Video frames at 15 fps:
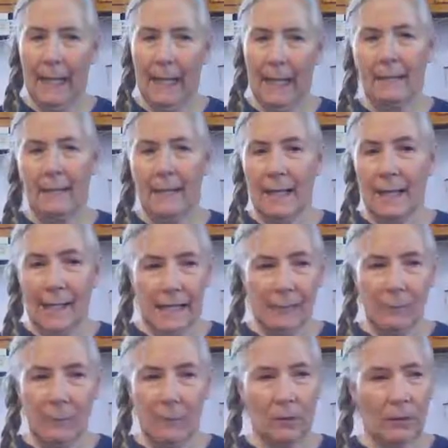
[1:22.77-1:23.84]
running to the
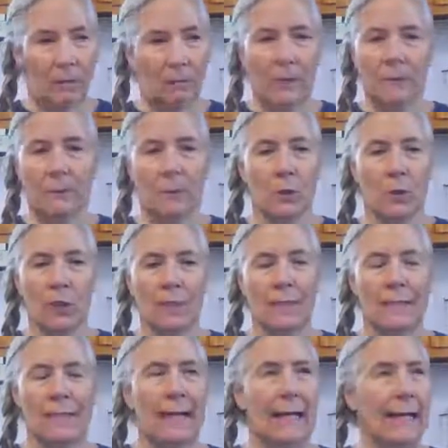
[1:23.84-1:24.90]
hospital to run
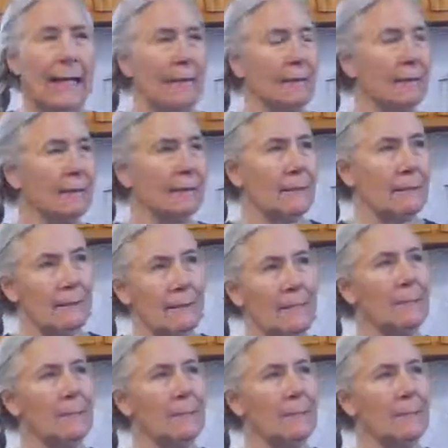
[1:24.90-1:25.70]
emergency dialysis,